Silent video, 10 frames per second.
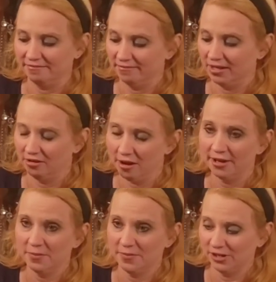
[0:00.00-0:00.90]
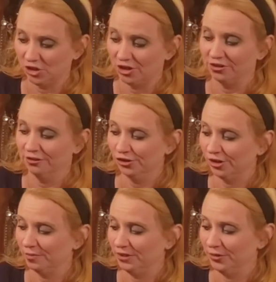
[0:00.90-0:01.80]
a lot at my church and
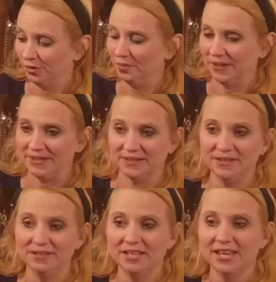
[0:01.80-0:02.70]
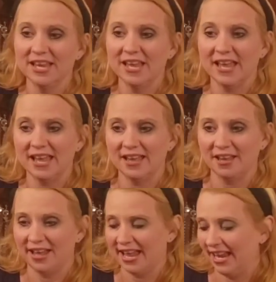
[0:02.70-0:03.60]
different places,
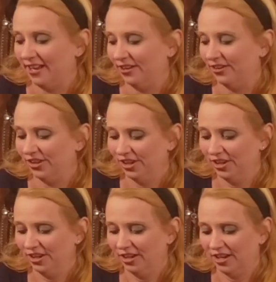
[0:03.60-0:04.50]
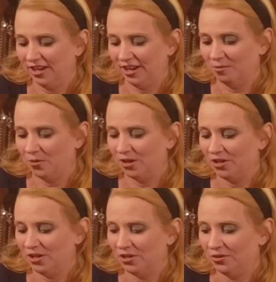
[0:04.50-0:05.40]
and I wanted to
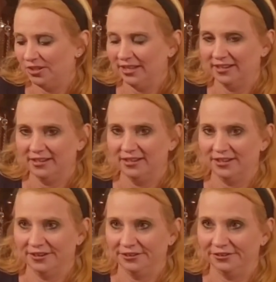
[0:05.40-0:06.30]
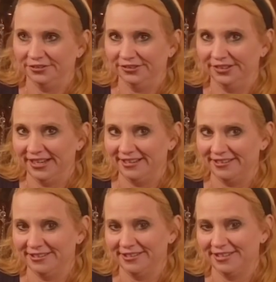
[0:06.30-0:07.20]
use it as
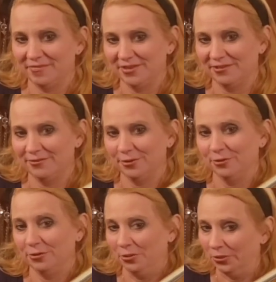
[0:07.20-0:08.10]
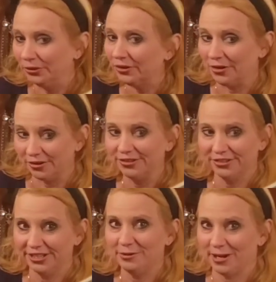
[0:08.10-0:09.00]
something for the Lord,
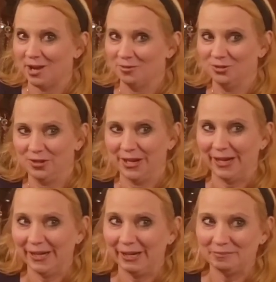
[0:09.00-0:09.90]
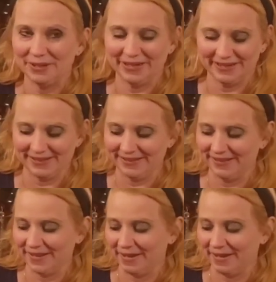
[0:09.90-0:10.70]
honestly, when I was playing it, because